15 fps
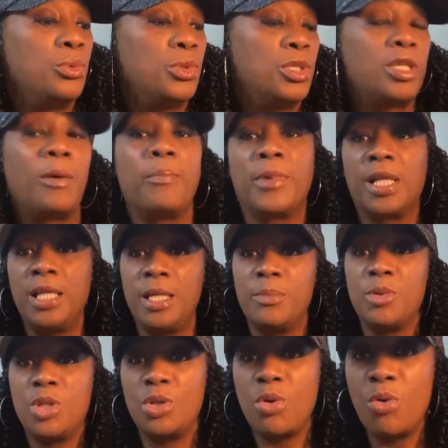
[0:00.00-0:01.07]
some
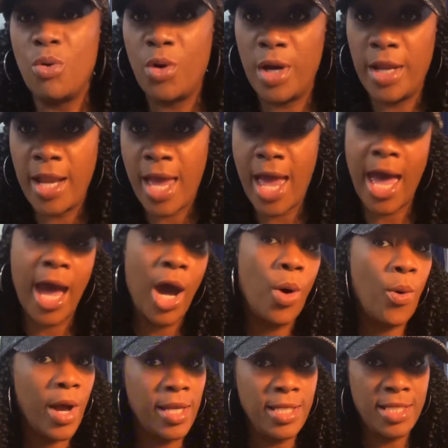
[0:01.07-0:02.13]
clips on
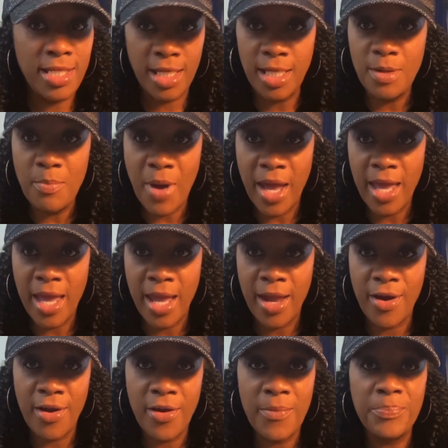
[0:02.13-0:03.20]
how I did my
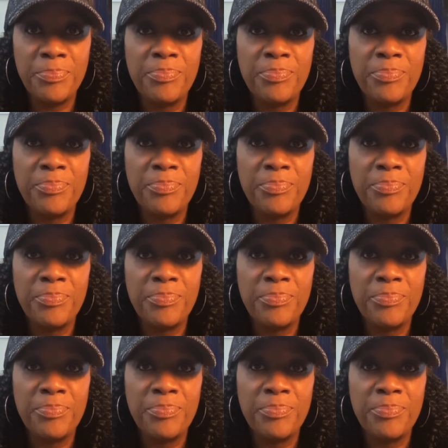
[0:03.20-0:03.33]
hair